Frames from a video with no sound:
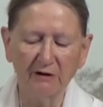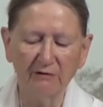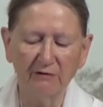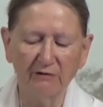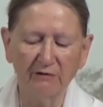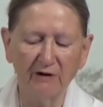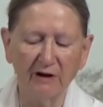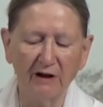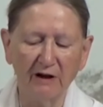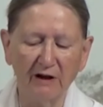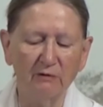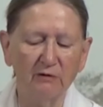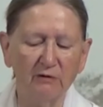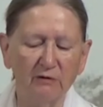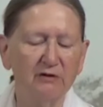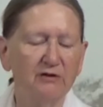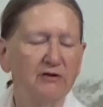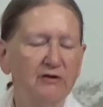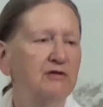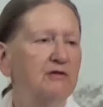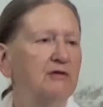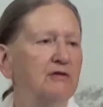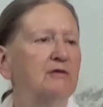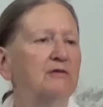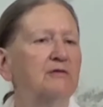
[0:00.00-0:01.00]

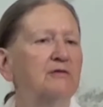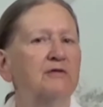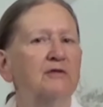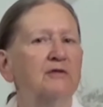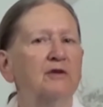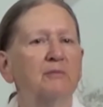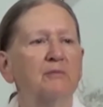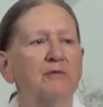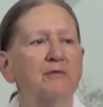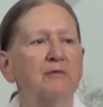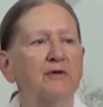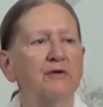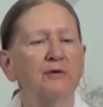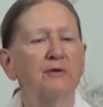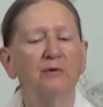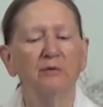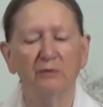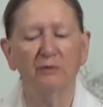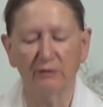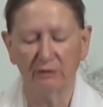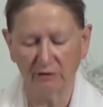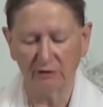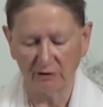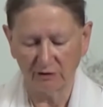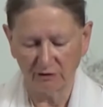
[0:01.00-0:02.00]
flowers from
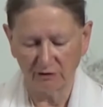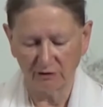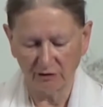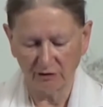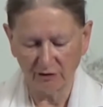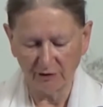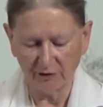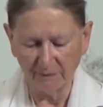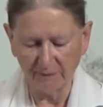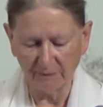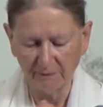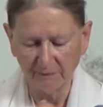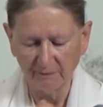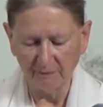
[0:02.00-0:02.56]
thorns?